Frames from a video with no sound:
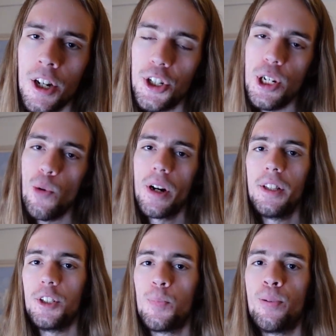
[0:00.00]
She went on
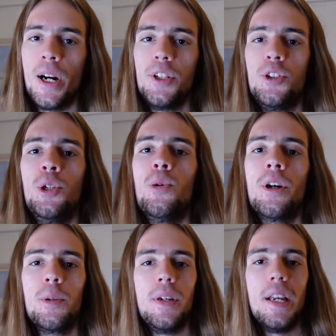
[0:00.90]
this press
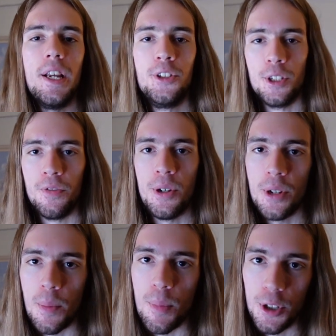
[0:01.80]
tour to be interviewed
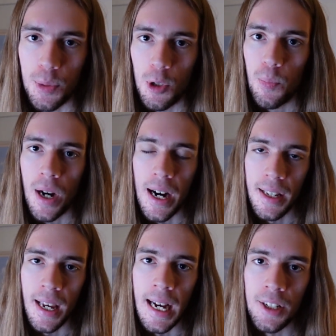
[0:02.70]
on multiple
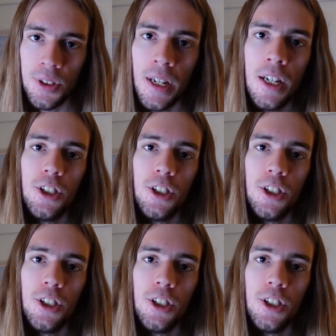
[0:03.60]
podcasts